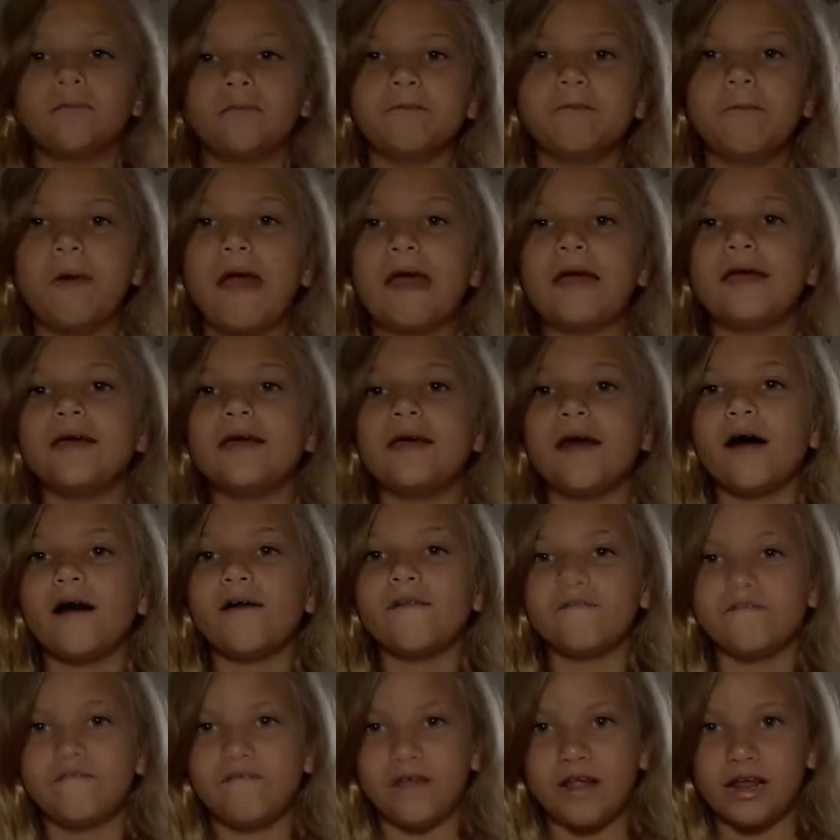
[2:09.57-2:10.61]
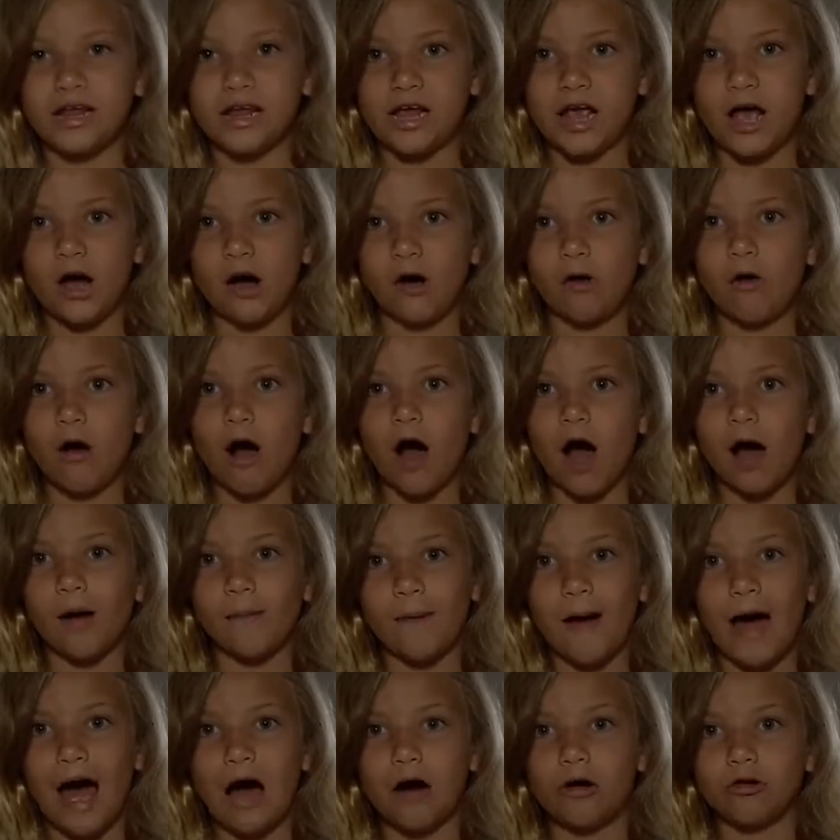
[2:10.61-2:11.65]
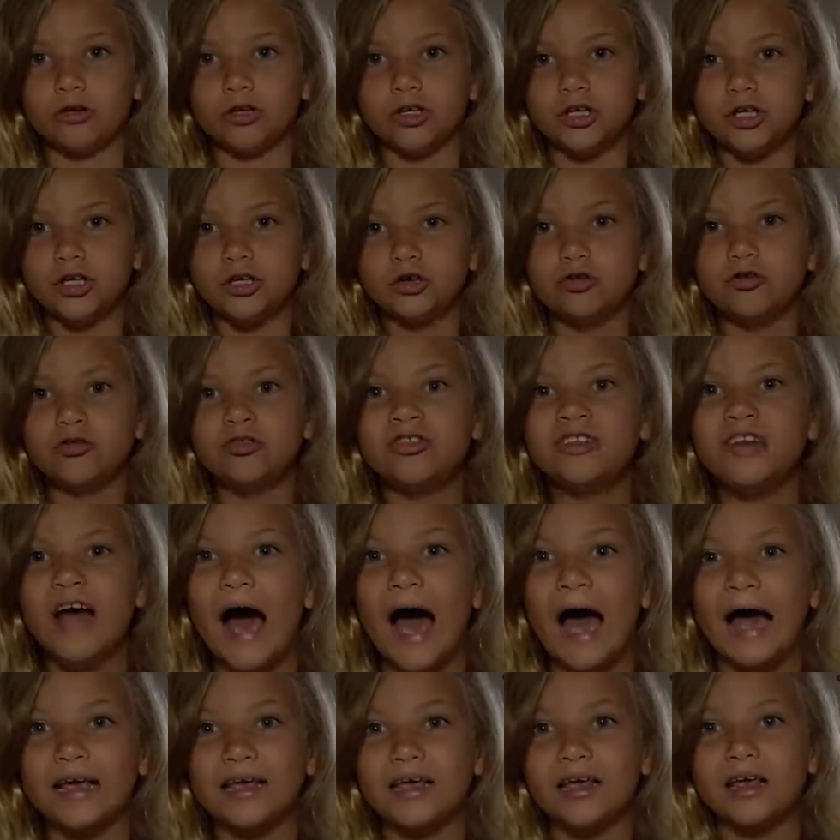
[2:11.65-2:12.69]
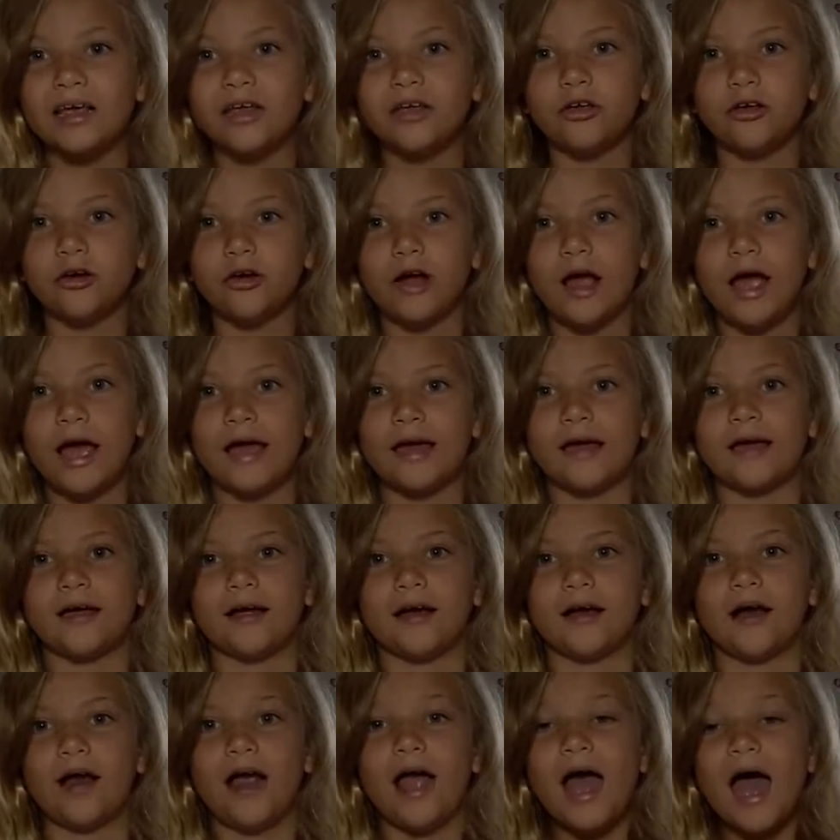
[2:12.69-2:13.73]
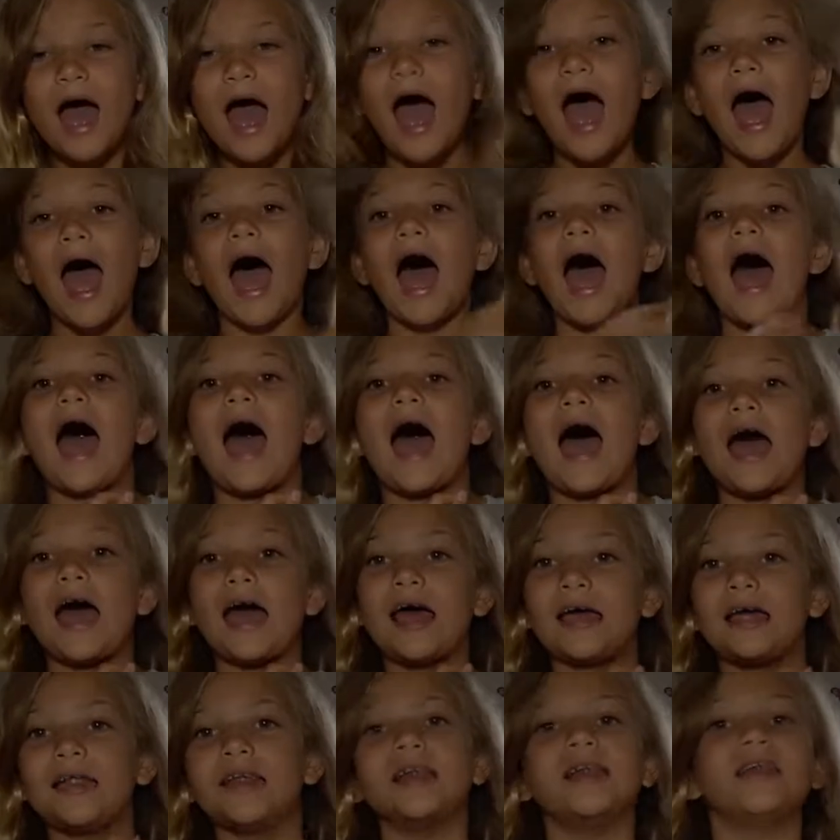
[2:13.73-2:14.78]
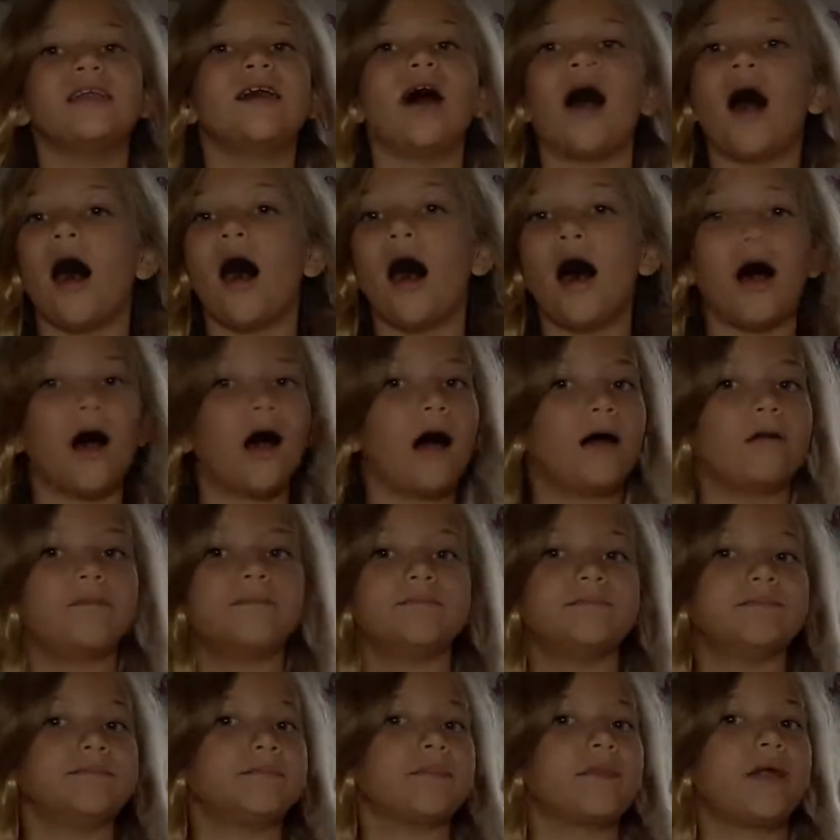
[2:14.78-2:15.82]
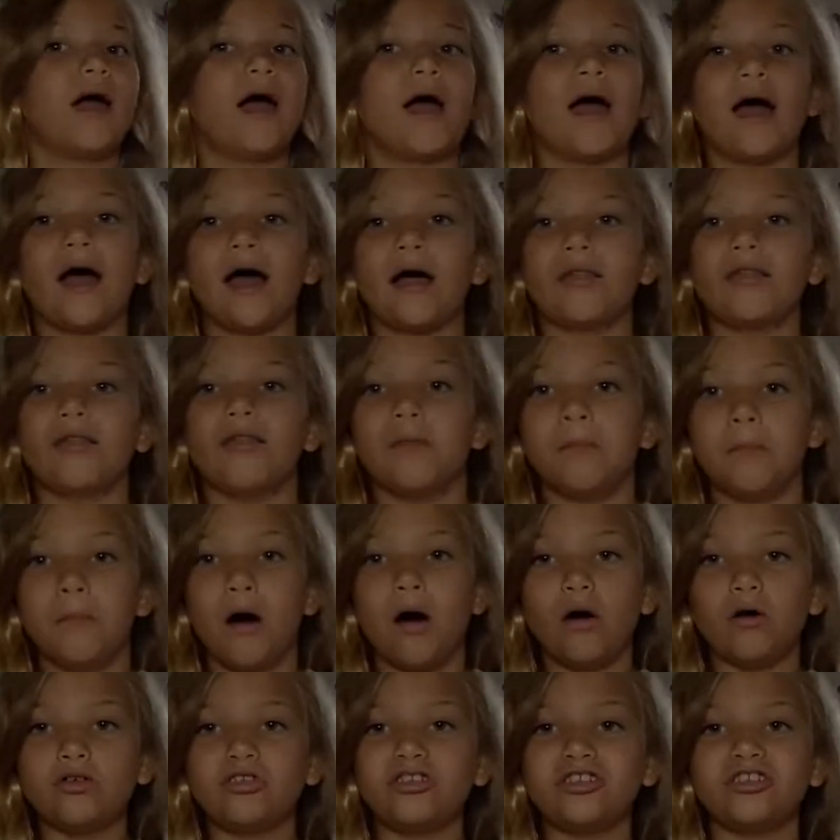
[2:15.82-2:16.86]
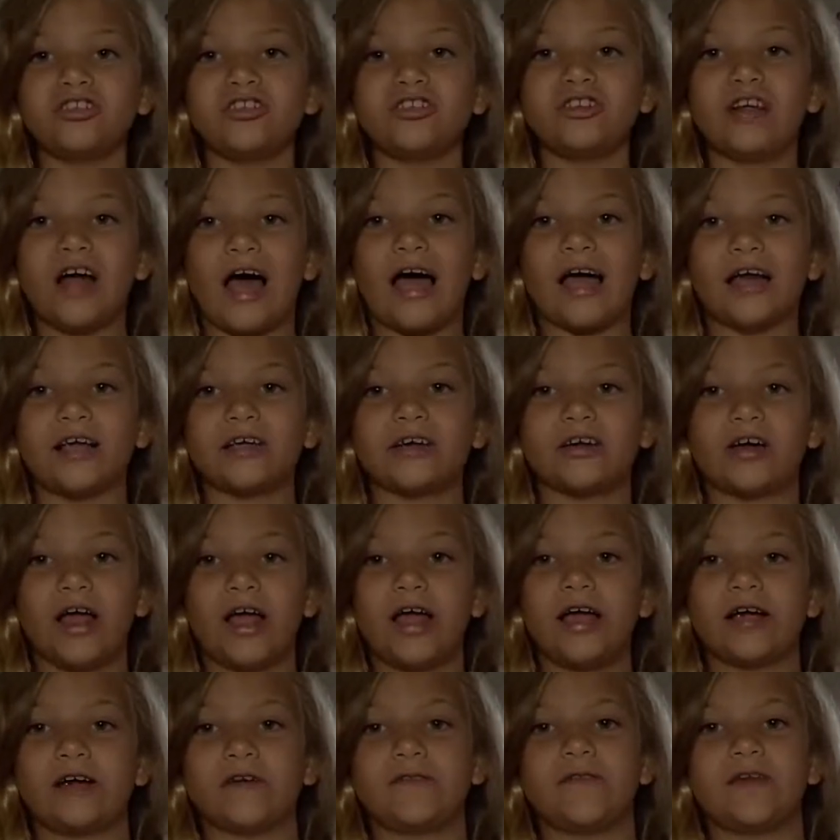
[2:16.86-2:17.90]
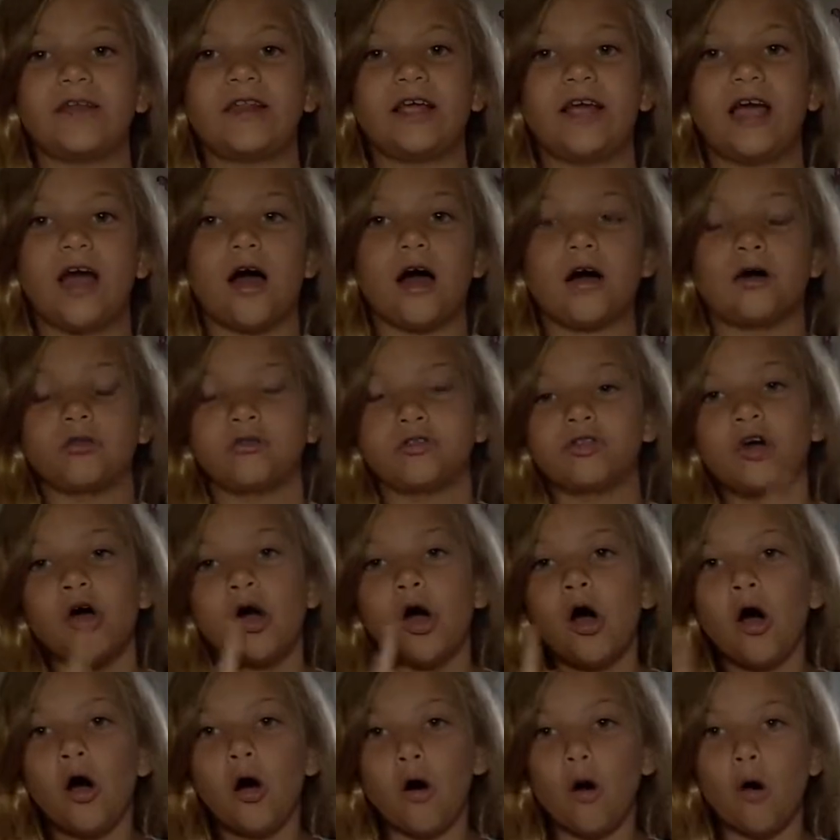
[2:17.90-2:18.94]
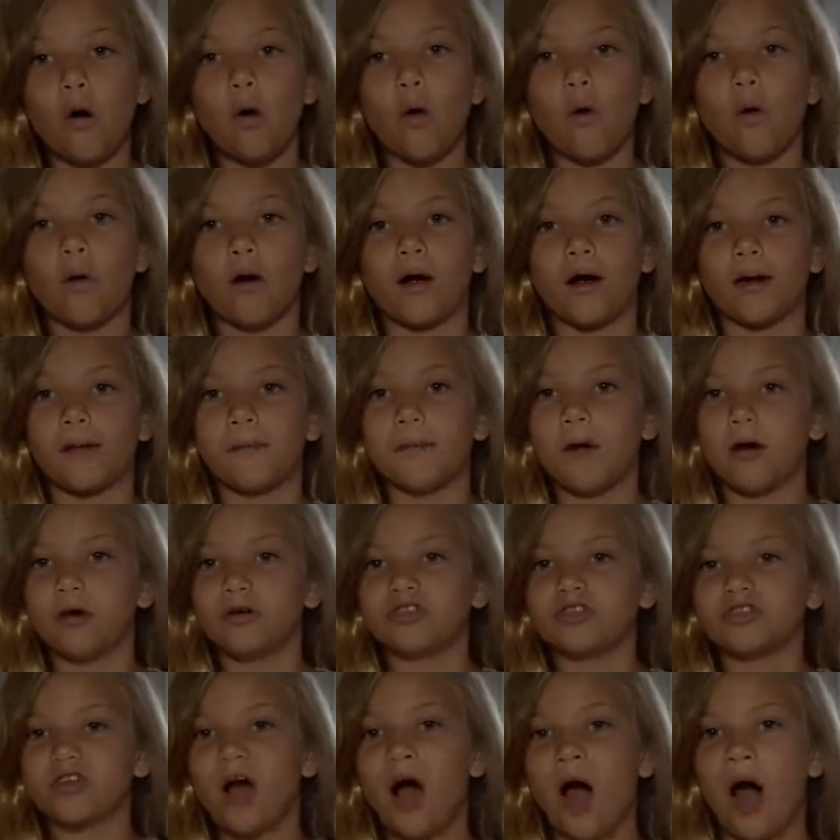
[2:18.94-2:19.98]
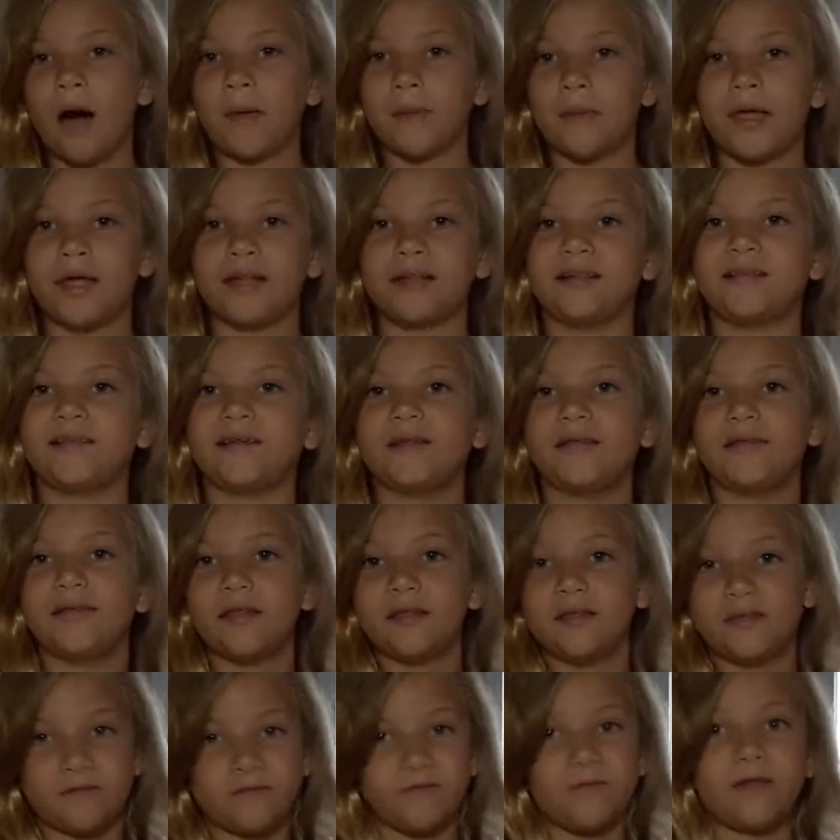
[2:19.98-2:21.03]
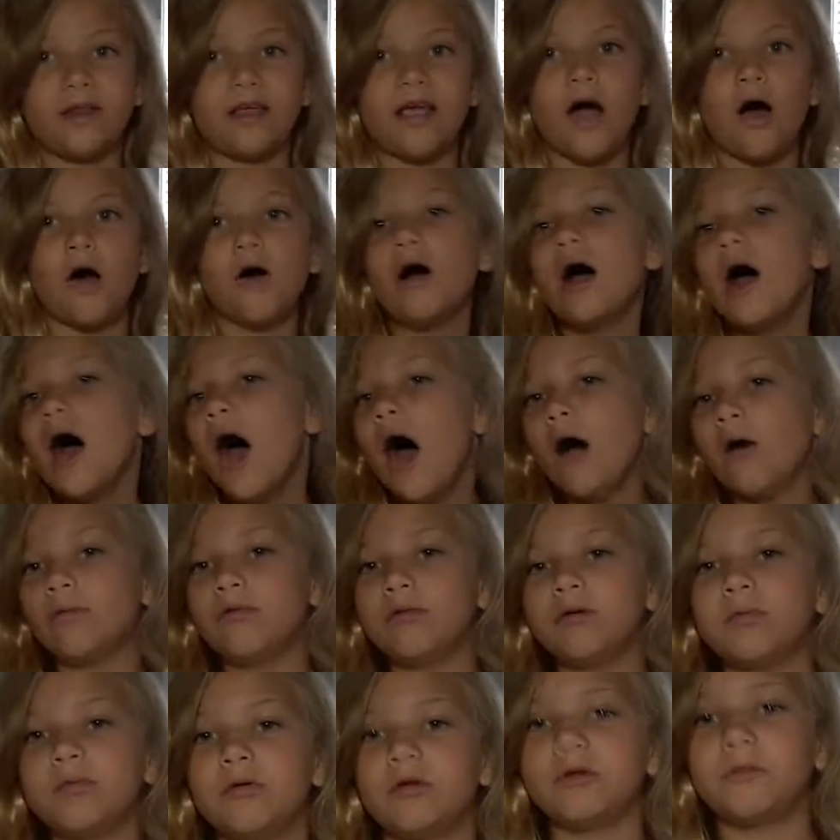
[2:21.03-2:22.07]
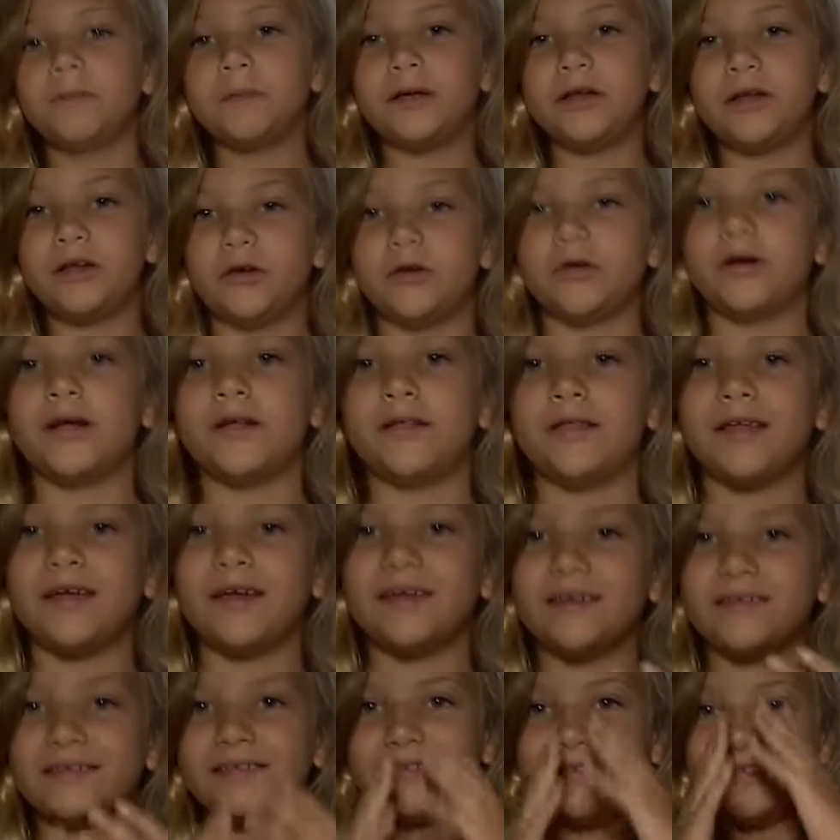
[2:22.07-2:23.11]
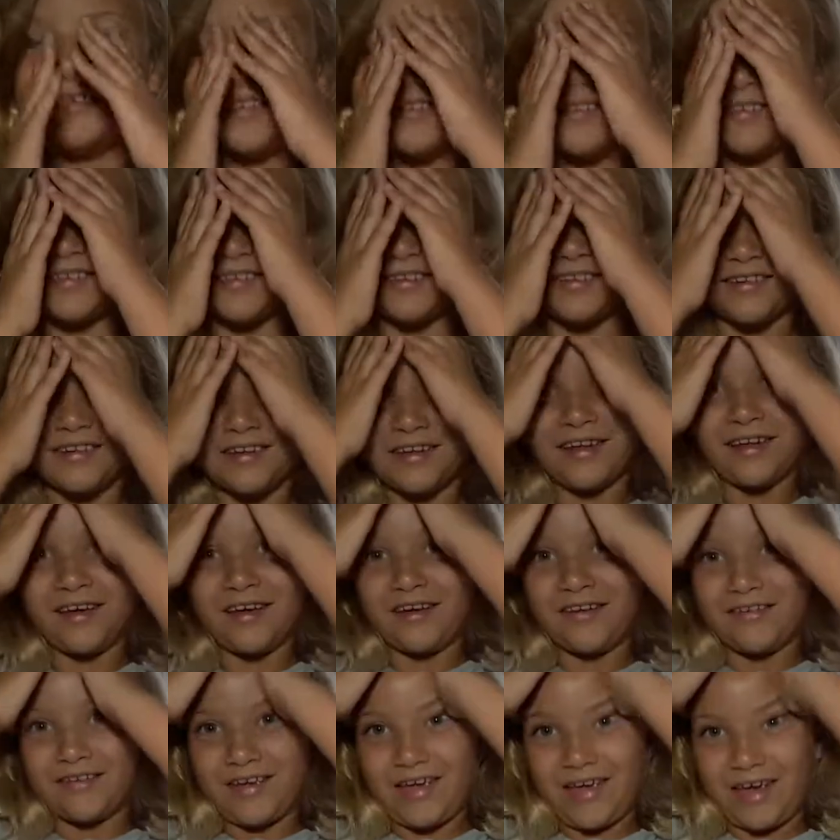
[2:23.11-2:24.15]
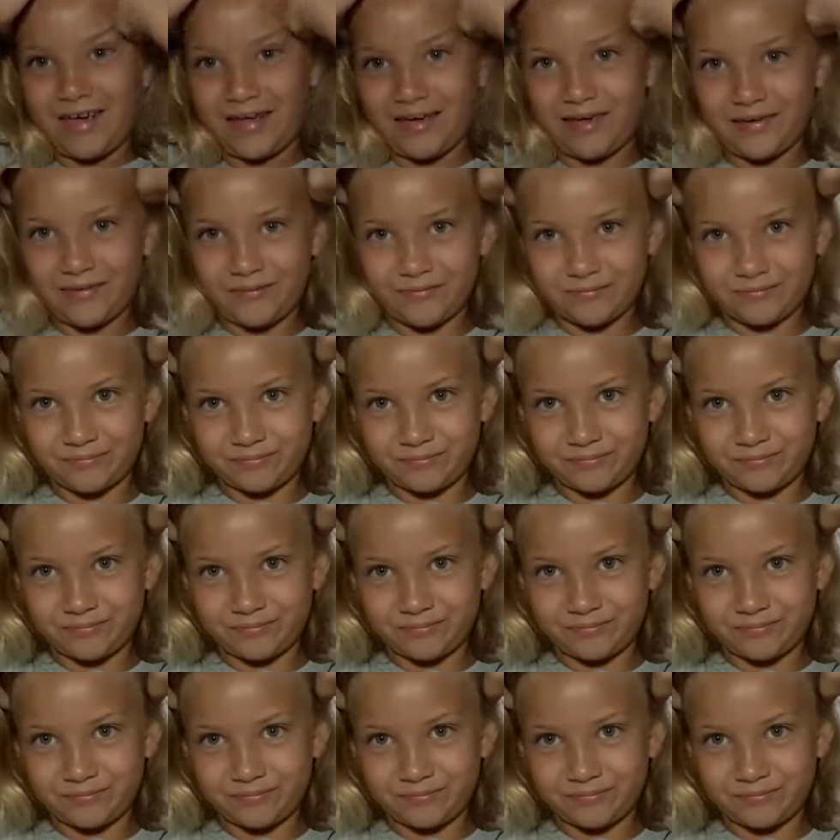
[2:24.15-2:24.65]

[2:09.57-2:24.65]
make a video about you dyeing your hair, and the most dyeing your hair videos or most comments in this video, we will be doing this. Okay.